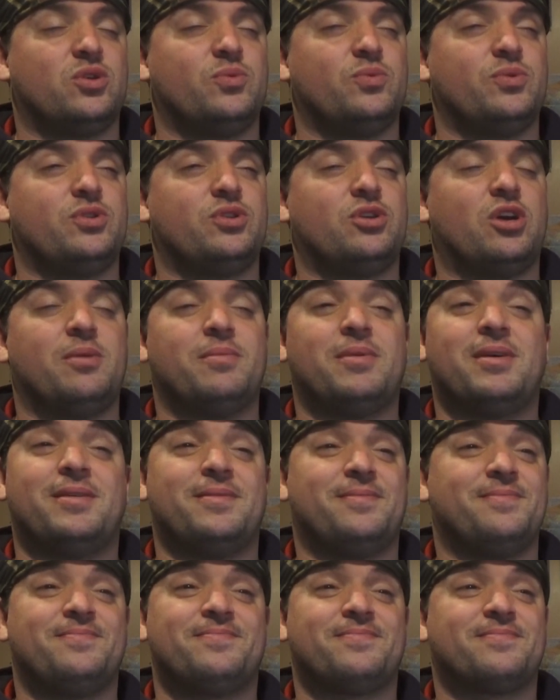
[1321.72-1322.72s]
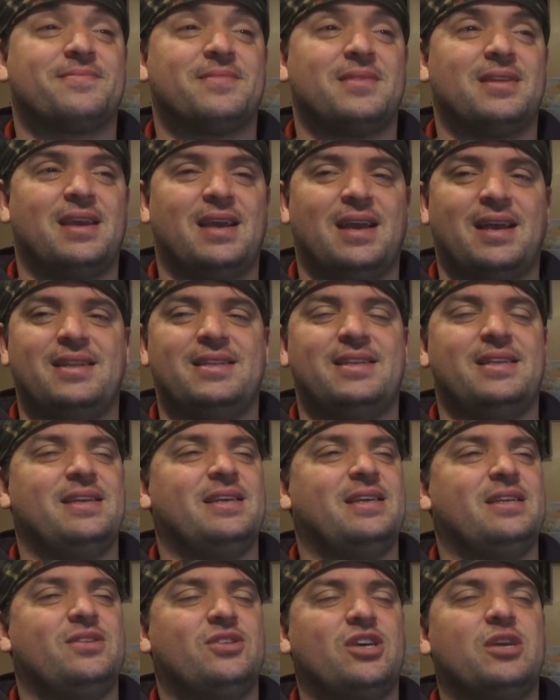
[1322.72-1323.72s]
with Daima, and
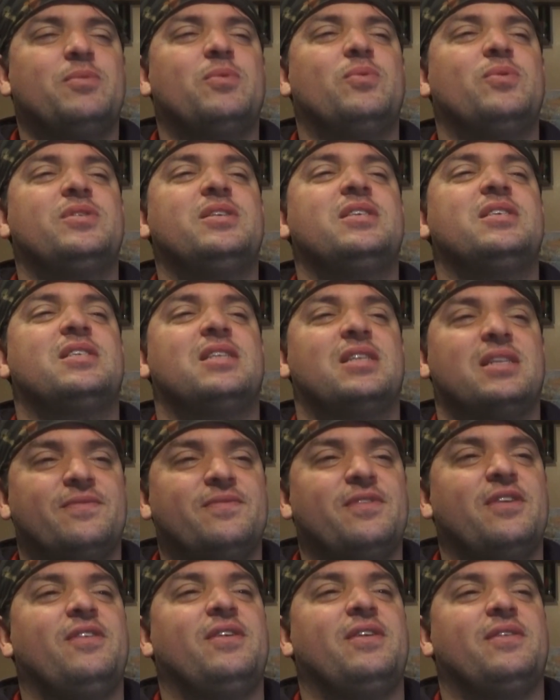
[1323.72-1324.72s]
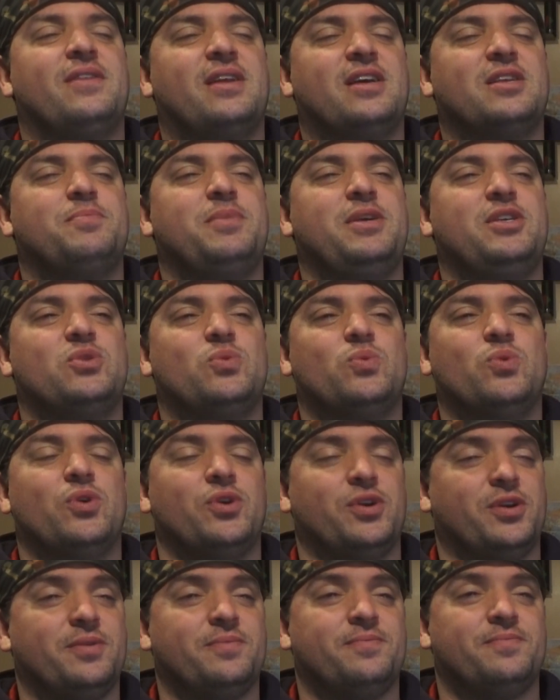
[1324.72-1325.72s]
in Daima was his very last piece of work.